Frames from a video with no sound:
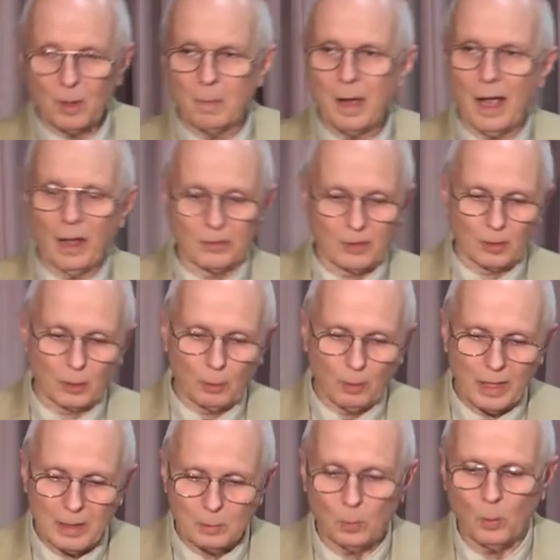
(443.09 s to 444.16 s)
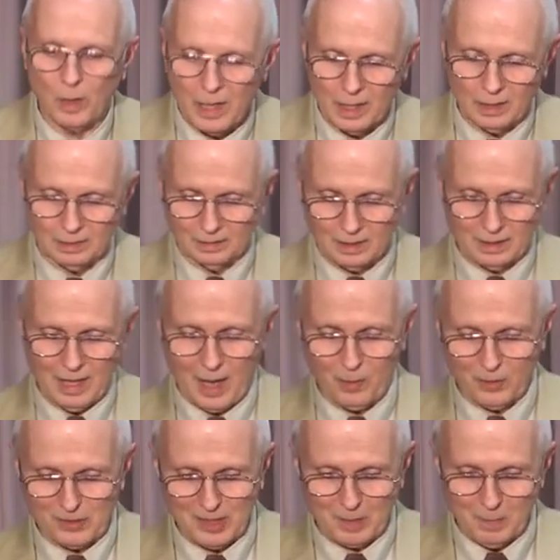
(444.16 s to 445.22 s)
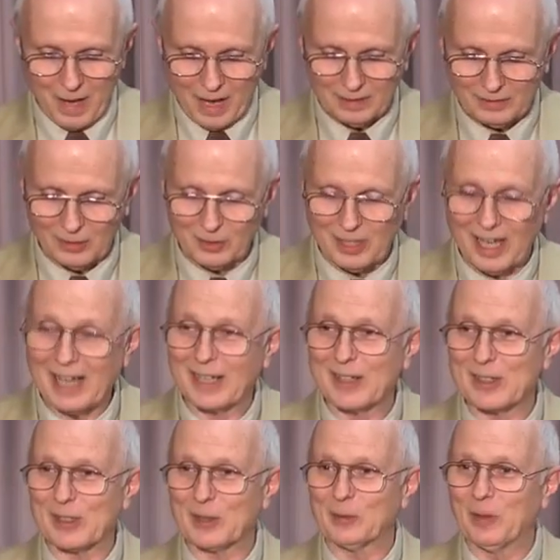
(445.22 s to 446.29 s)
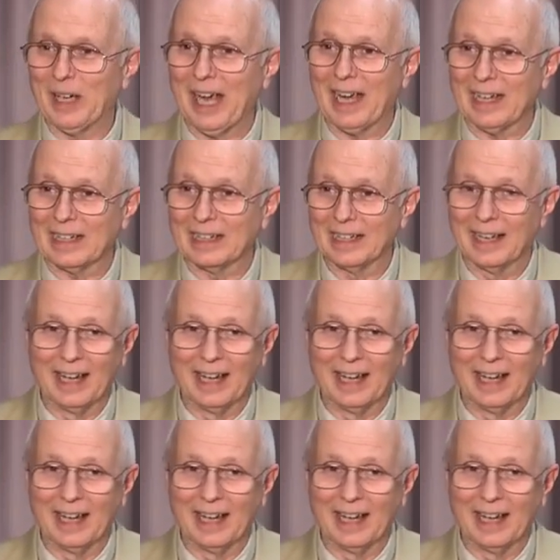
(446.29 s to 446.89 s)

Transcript: about the great wind that was about to take us away.